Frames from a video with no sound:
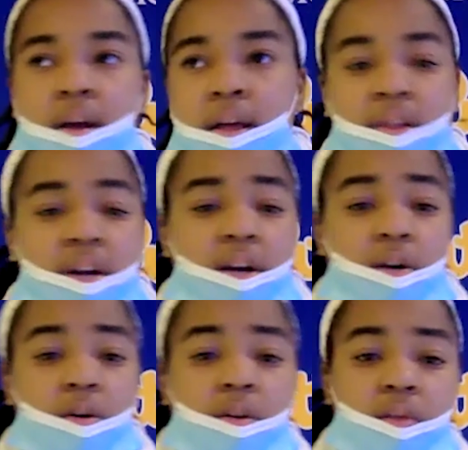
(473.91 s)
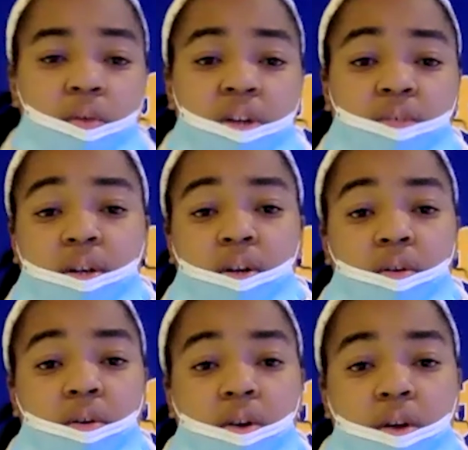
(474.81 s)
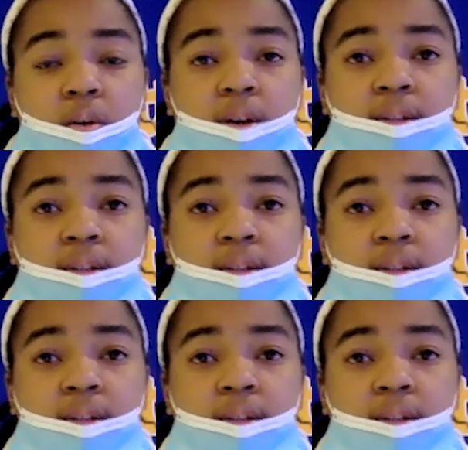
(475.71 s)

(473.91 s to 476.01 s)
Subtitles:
they're going to go on their runs, we're going to go on our runs.